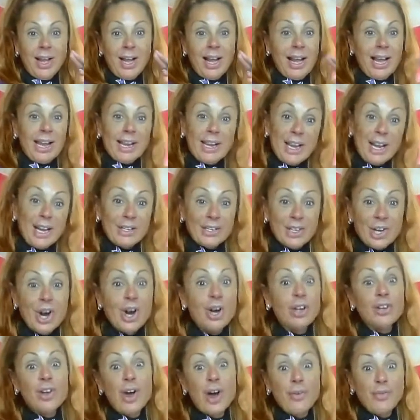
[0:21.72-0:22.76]
I got
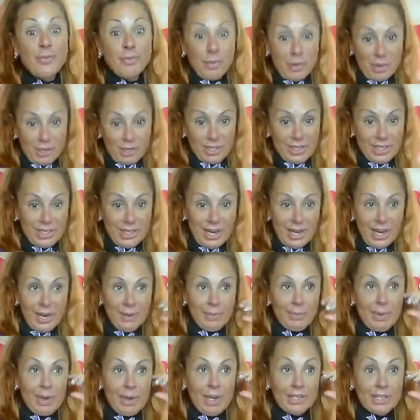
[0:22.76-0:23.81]
called off work today
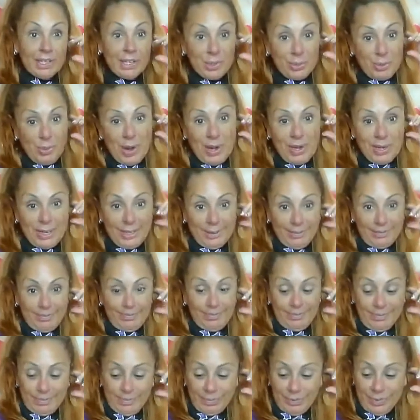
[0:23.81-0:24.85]
because it's raining.
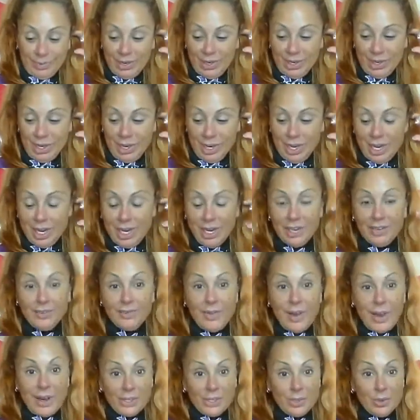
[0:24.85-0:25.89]
In
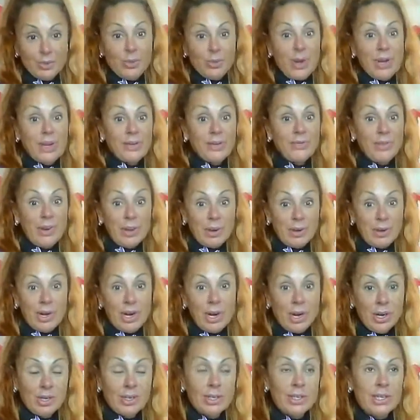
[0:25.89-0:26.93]
fact, it rained very
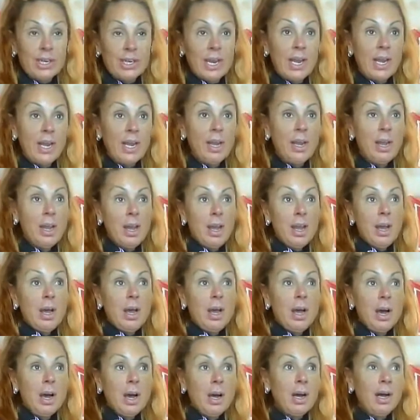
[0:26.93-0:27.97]
hard today.
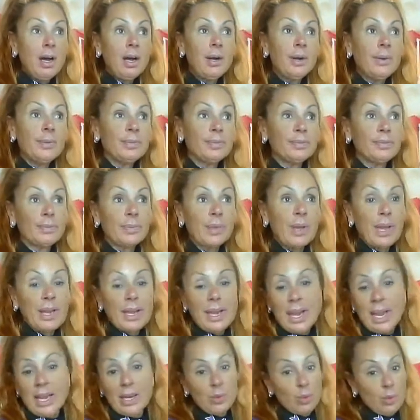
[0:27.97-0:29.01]
I
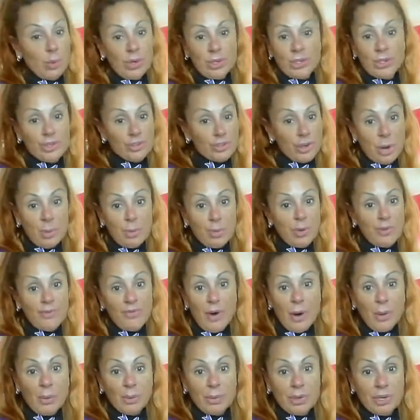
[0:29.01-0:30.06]
can't work the strawberry
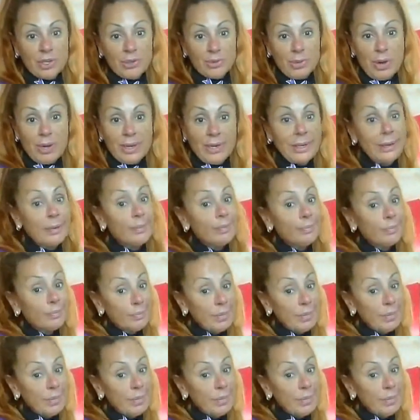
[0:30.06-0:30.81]
farm when it's raining.